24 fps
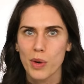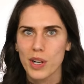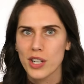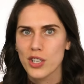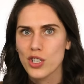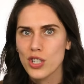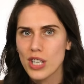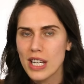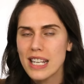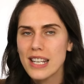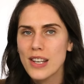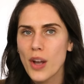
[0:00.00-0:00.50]
Cause
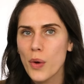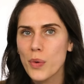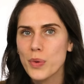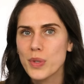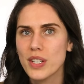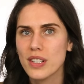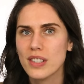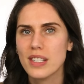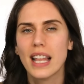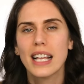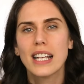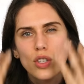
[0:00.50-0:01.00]
she
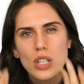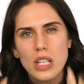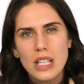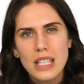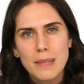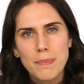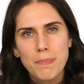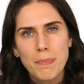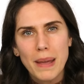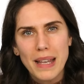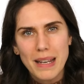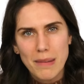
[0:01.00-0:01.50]
knows her, like
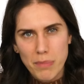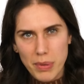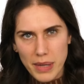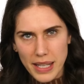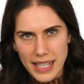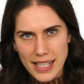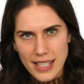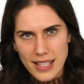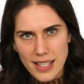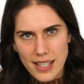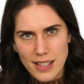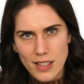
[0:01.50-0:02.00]
she's been
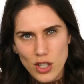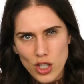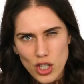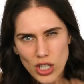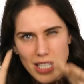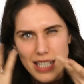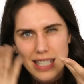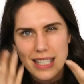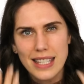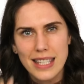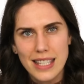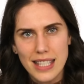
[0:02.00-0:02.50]
places,
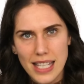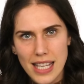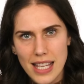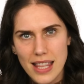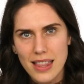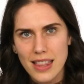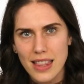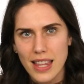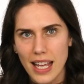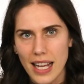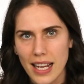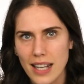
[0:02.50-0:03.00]
she's
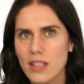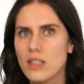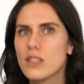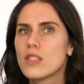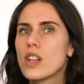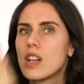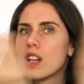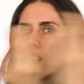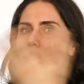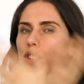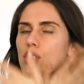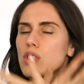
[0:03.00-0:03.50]
seen
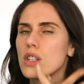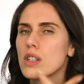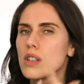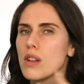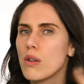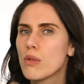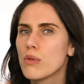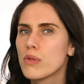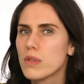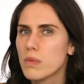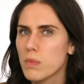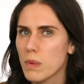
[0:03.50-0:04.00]
things, she
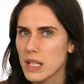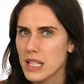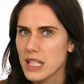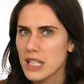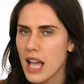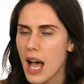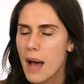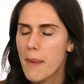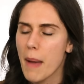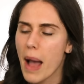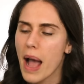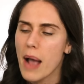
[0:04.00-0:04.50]
knows what's up.